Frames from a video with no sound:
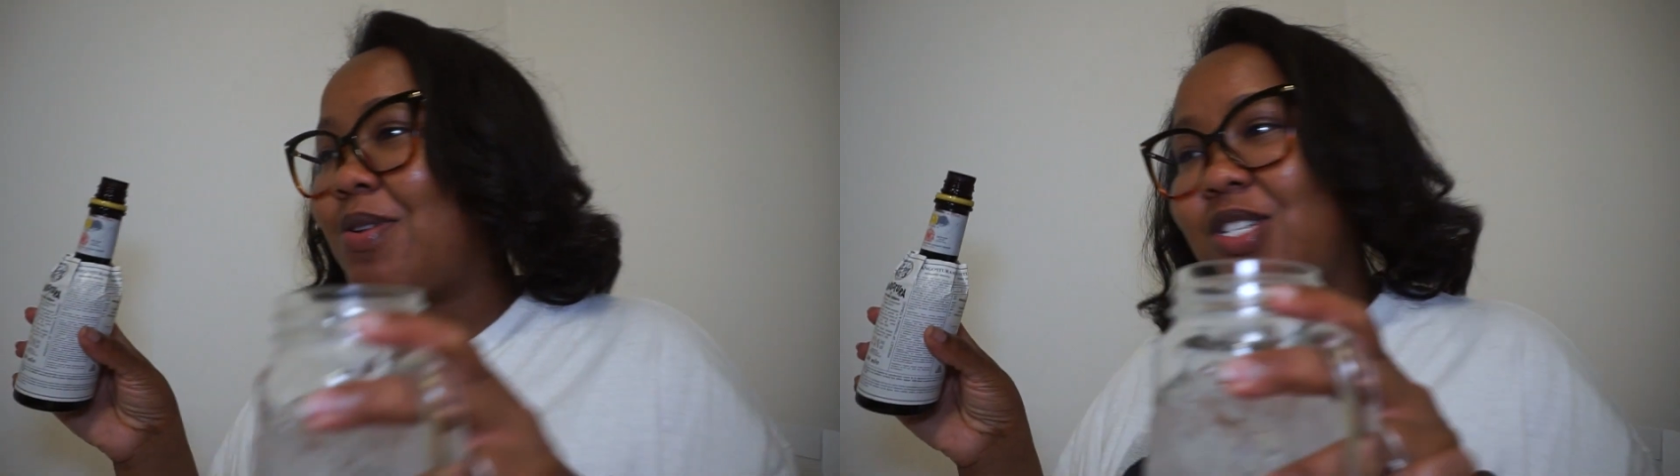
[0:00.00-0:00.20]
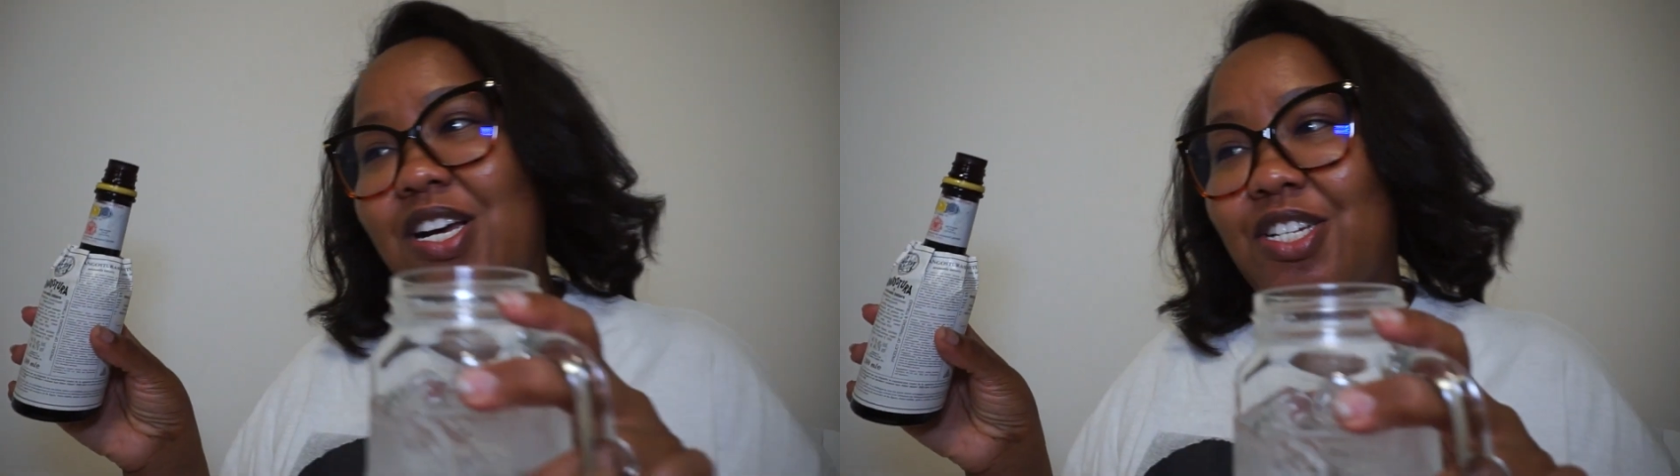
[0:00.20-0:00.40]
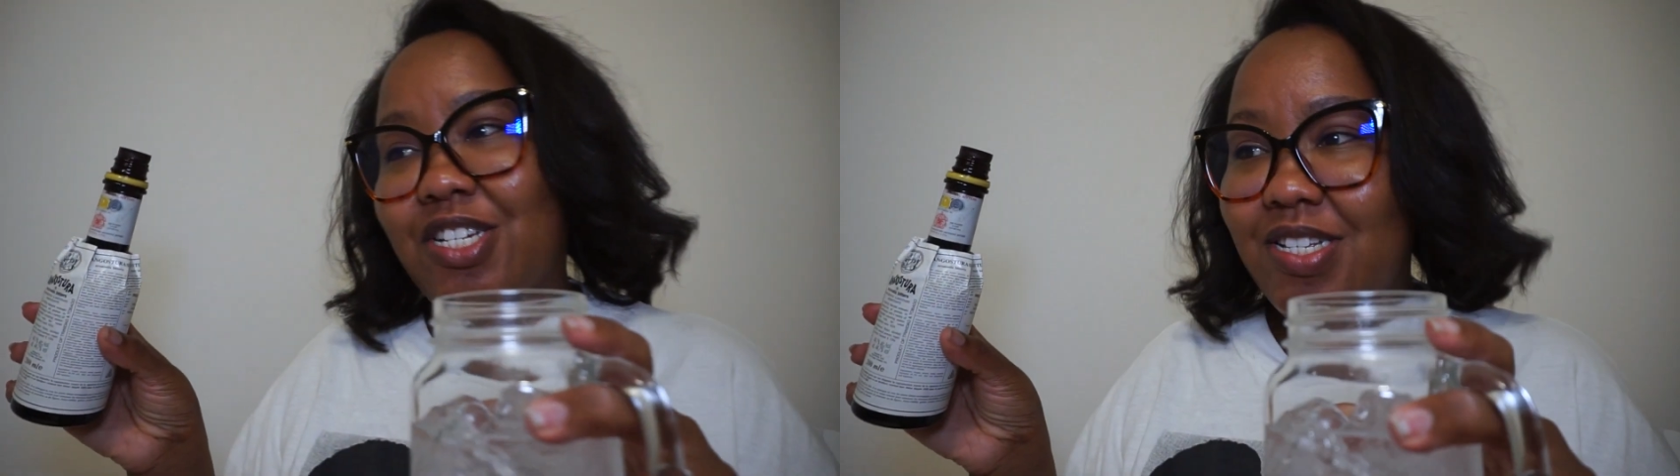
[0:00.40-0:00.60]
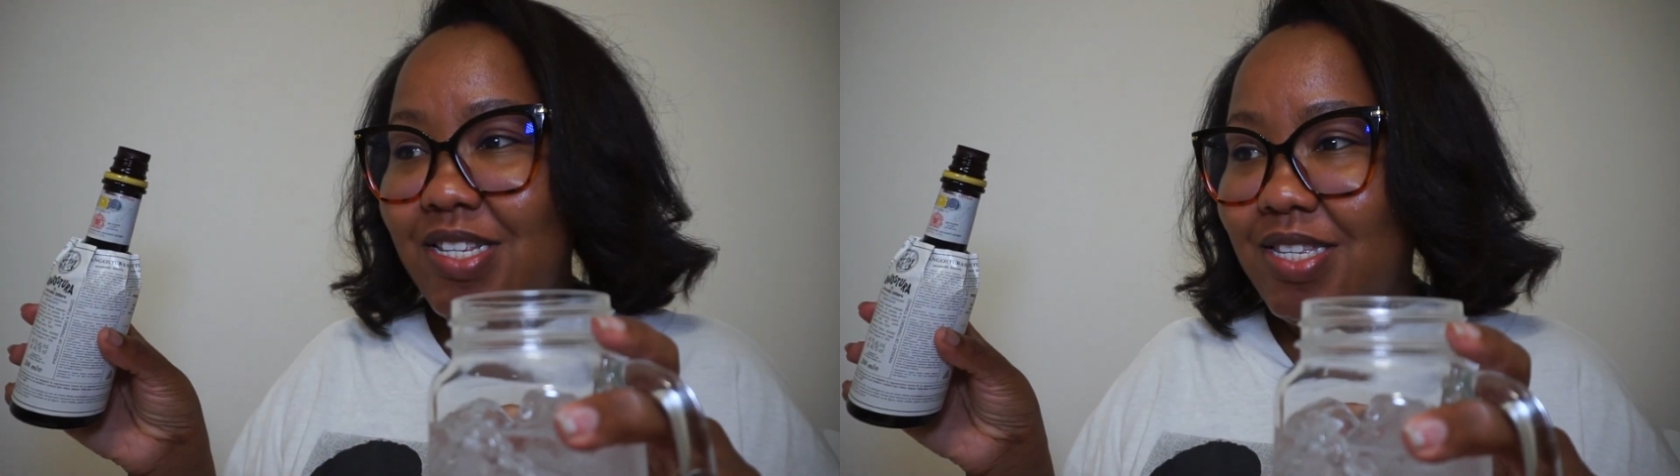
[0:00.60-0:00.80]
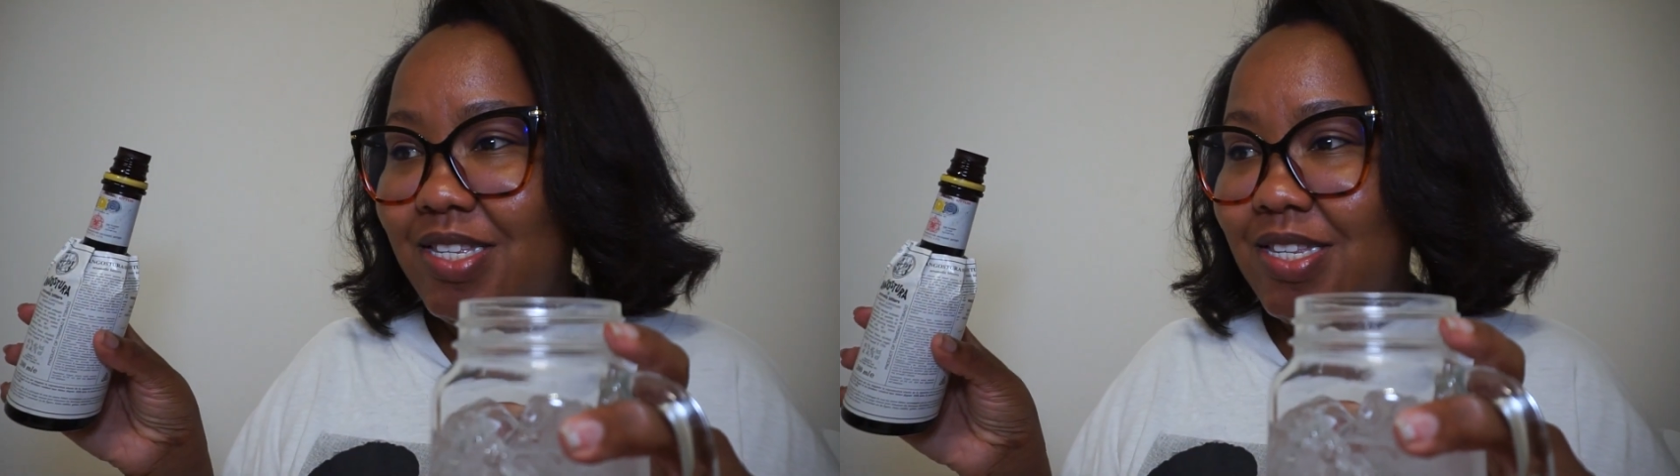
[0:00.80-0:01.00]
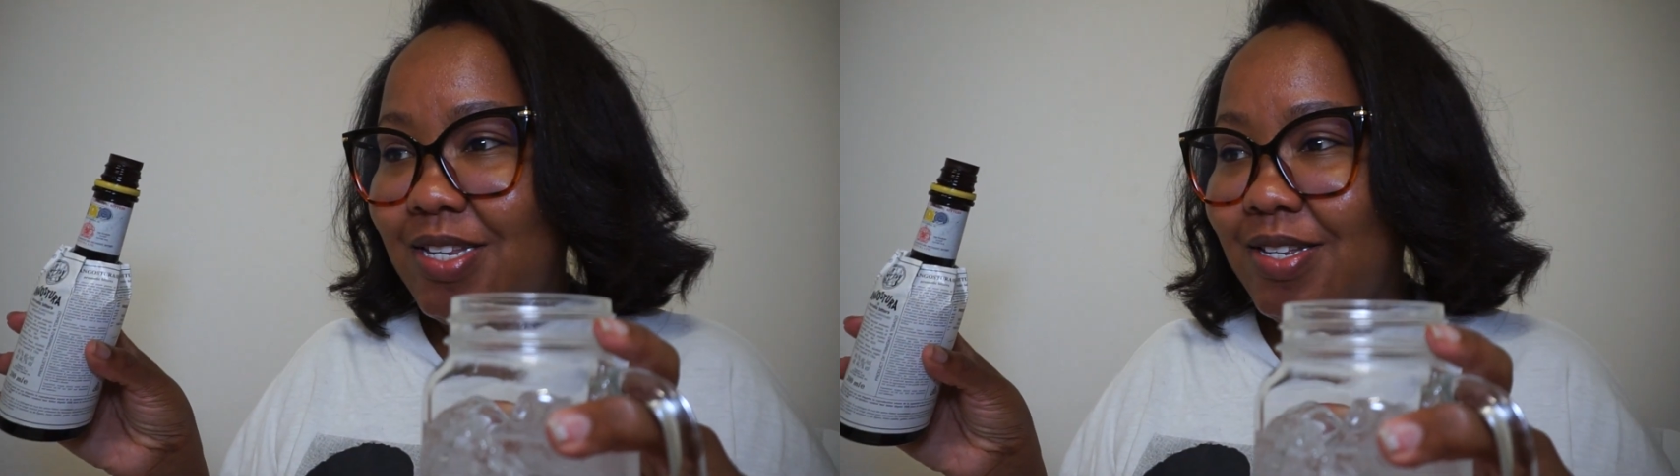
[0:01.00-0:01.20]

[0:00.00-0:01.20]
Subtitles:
much dashes?